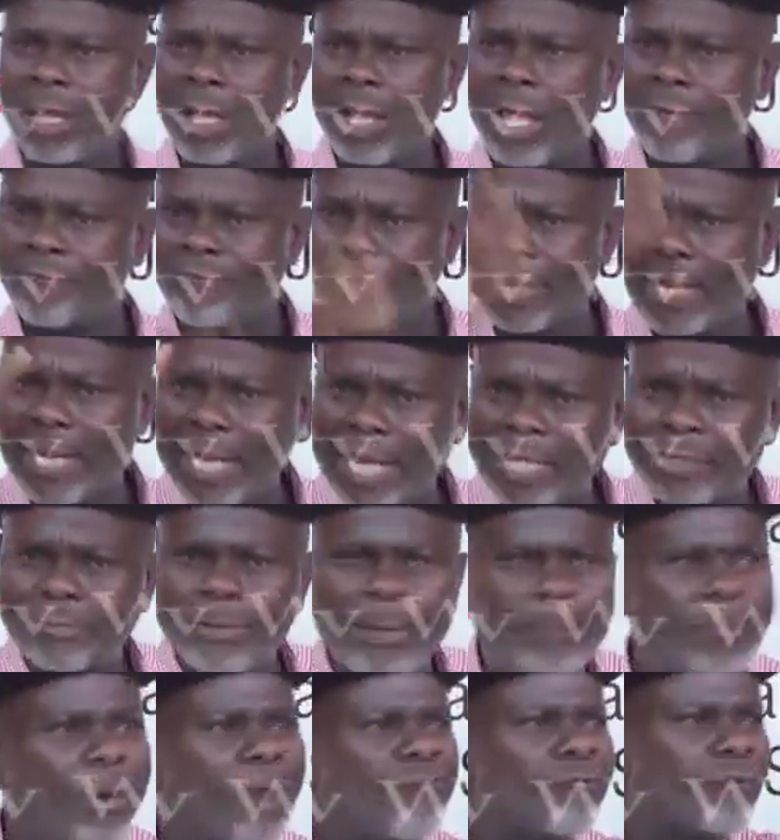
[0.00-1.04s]
If he needs
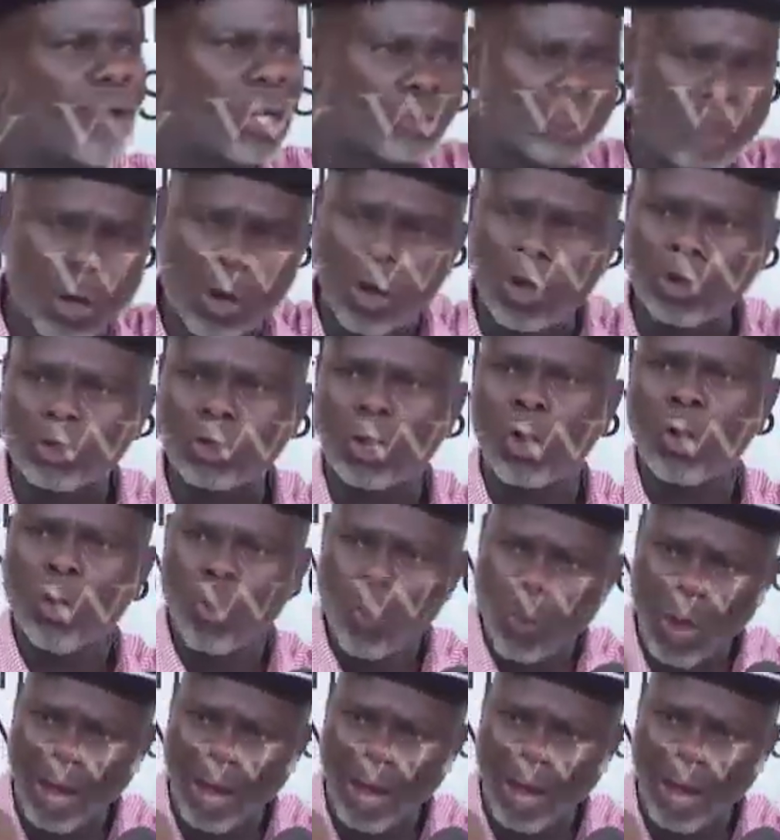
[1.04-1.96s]
people from Sokoto who